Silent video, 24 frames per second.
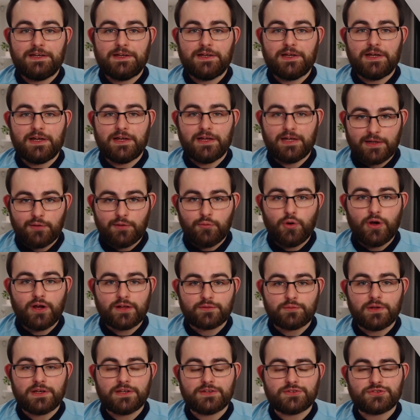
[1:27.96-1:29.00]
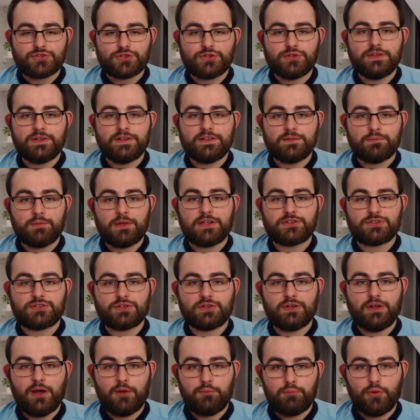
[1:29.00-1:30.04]
And it worked well and truly to make
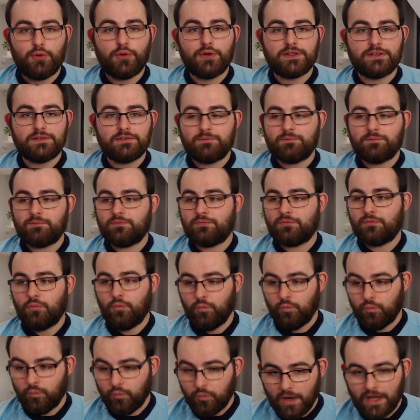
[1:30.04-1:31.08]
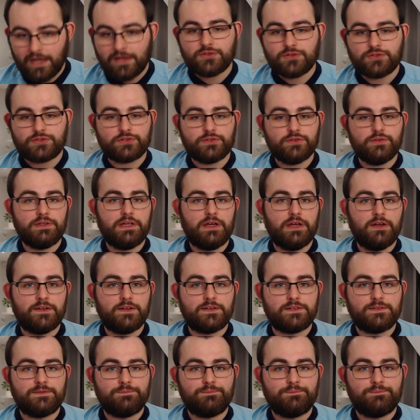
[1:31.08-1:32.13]
our point well and truly heard.
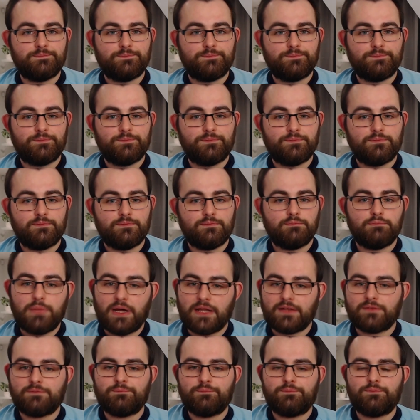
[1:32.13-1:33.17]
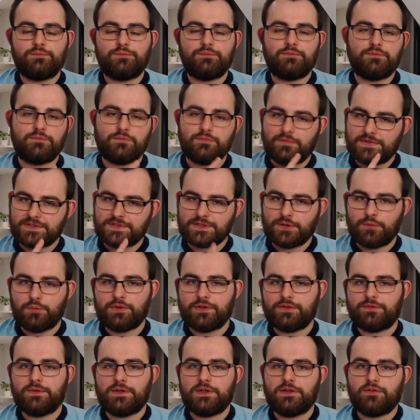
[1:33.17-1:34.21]
But that's not what this
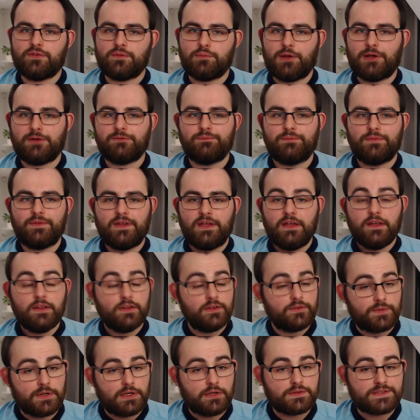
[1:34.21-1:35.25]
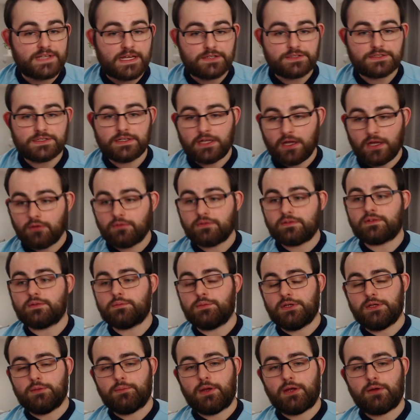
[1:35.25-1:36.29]
video is about. This video is actually going to be
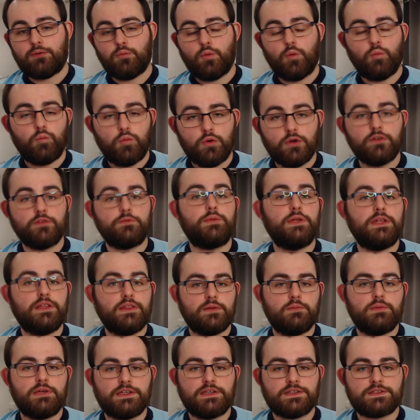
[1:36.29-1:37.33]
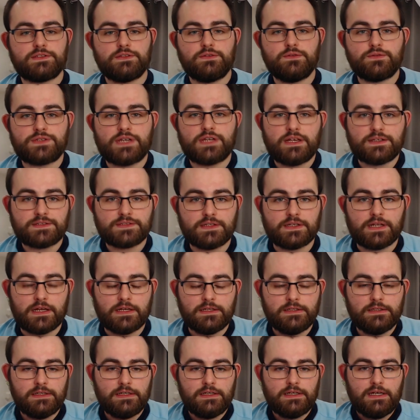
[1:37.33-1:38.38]
about what would have been the biggest news yesterday.
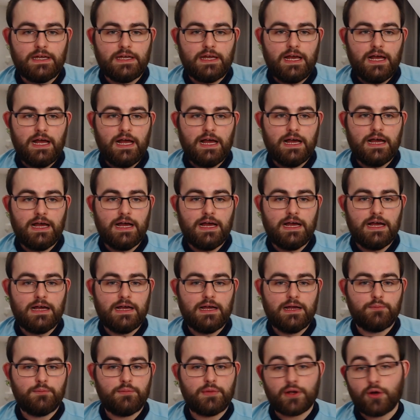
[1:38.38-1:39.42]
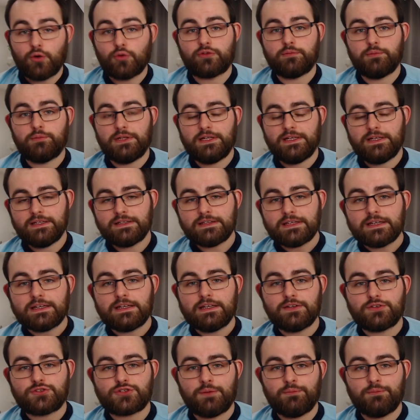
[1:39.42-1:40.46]
But ultimately, it did
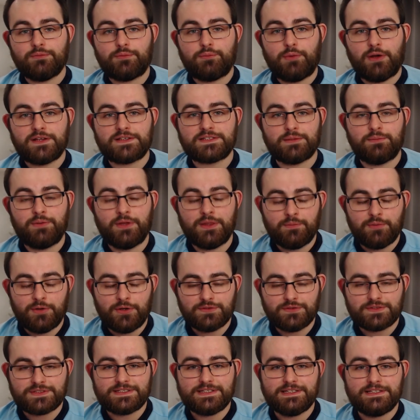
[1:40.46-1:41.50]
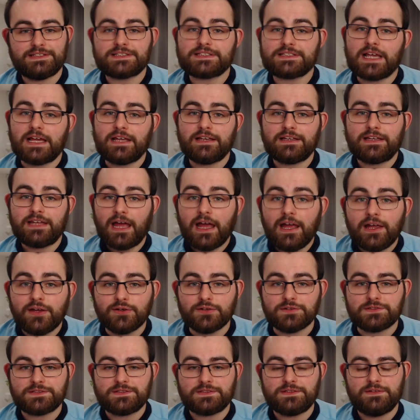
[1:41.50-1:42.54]
get trumped by some of the most insane
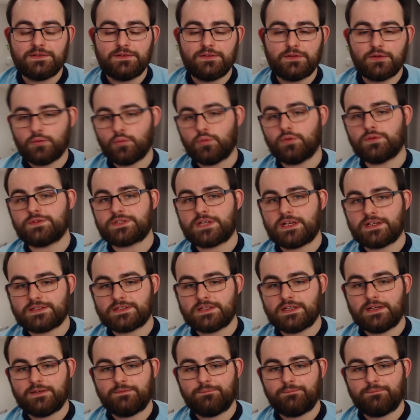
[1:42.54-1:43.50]
chaos that was yesterday.